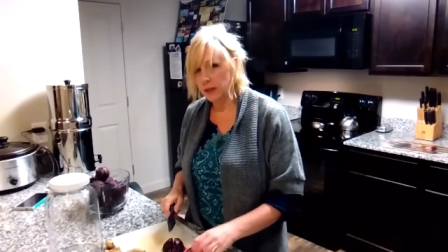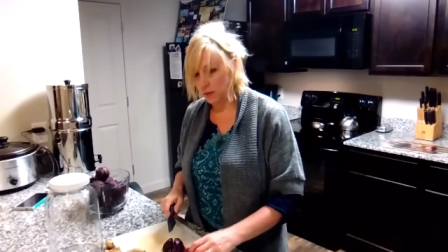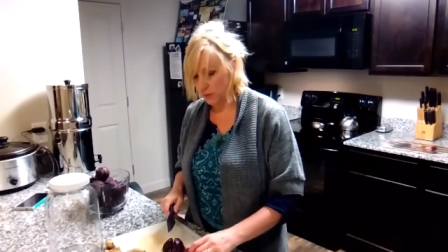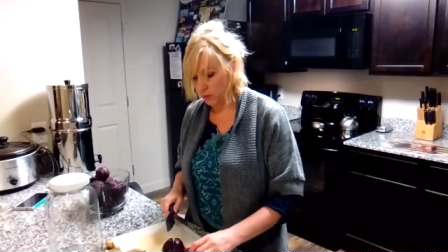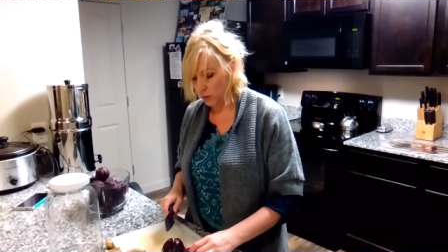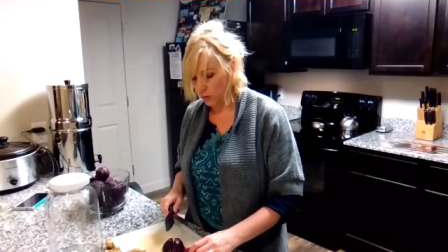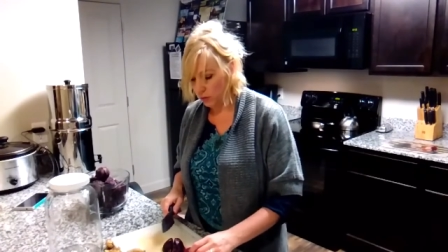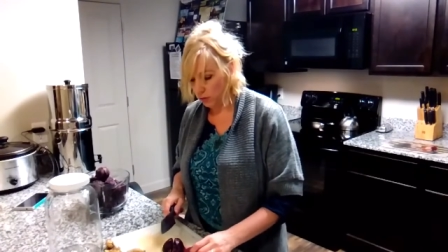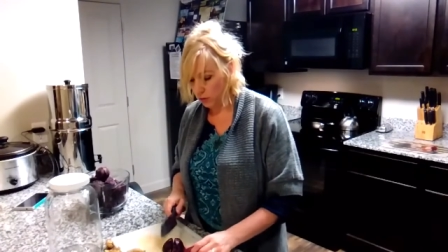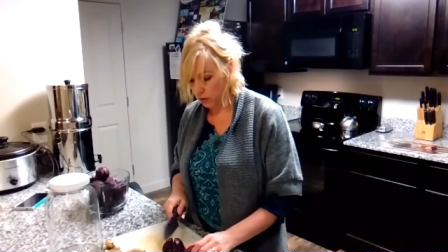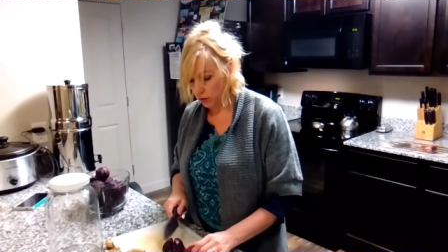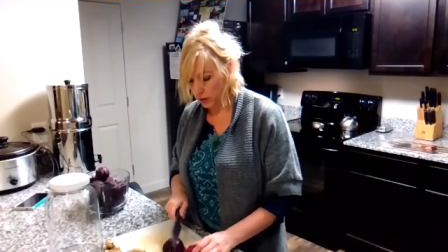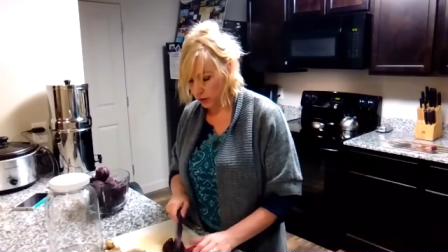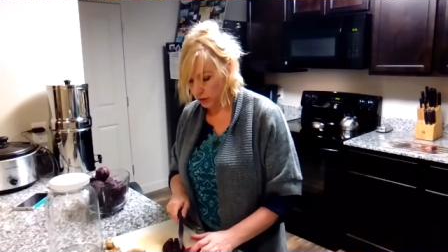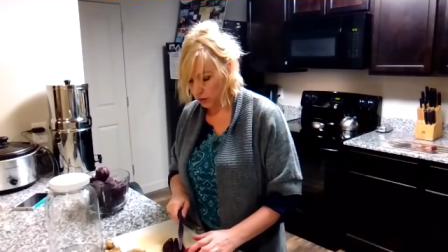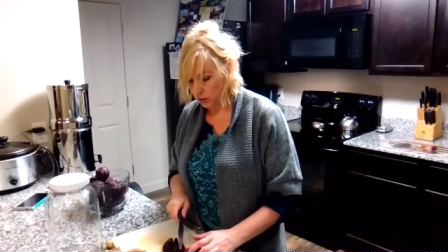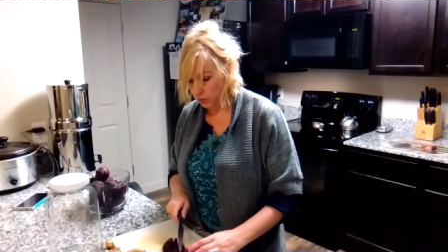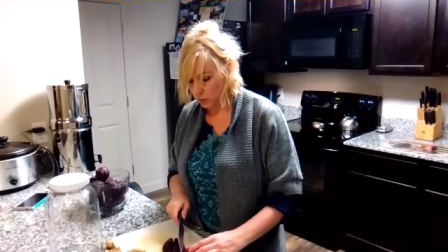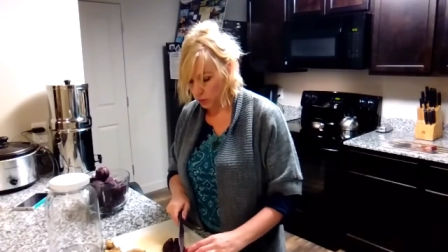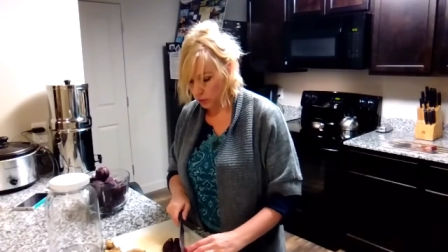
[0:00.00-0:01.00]
If you
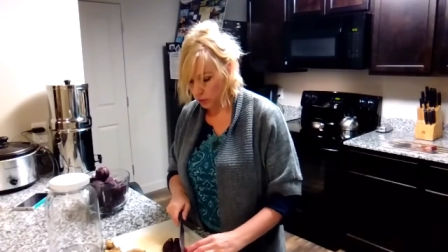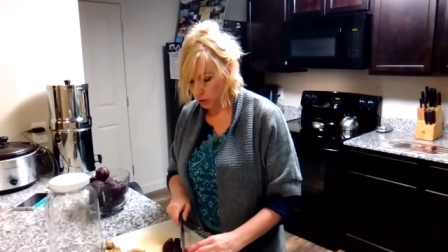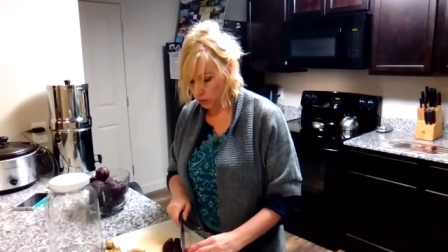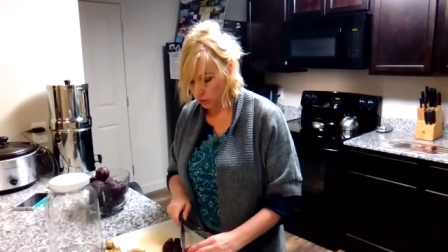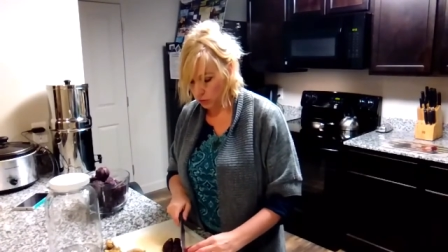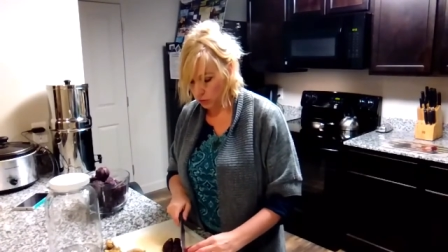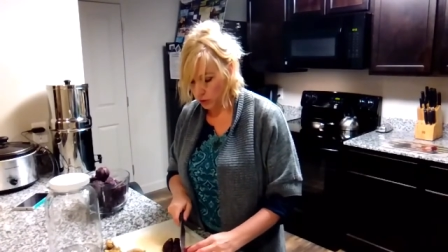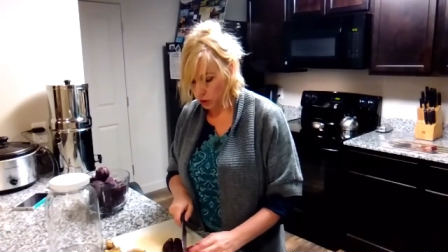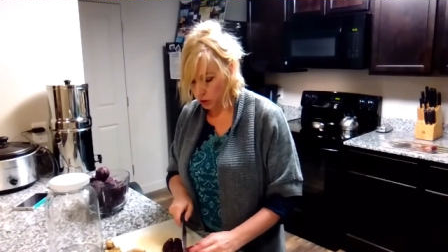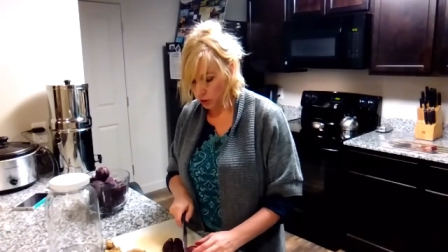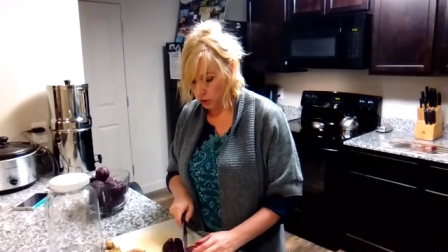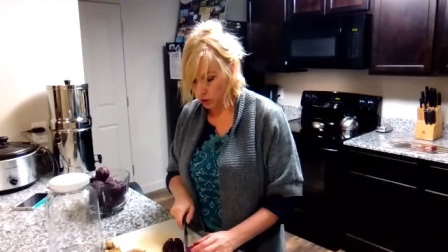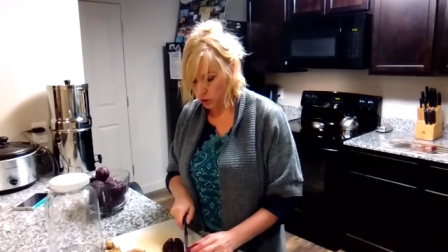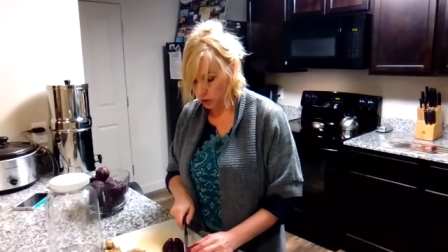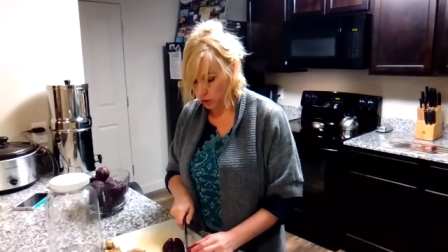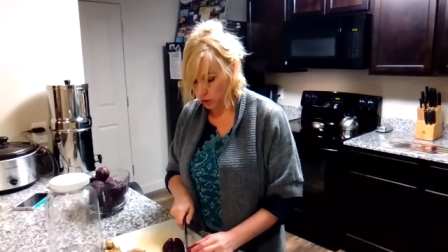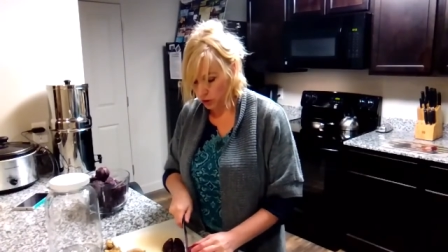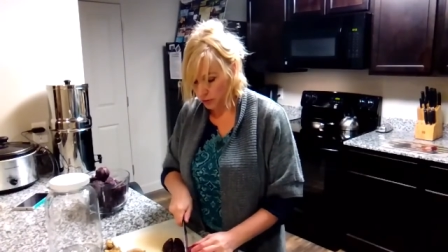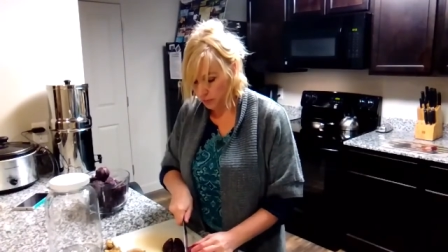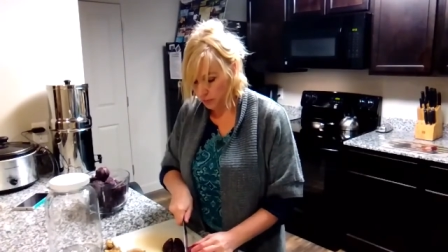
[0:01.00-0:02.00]
drink kombucha with
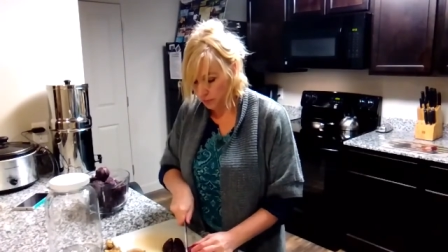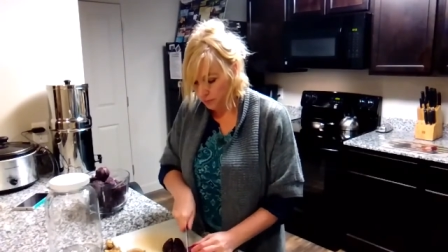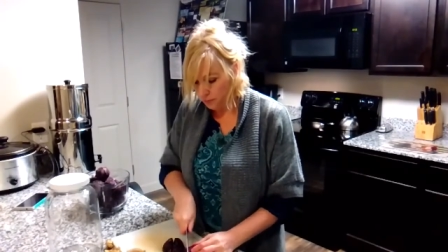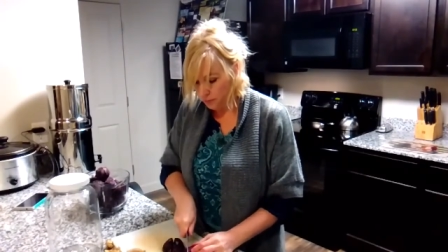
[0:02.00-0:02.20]
ginger,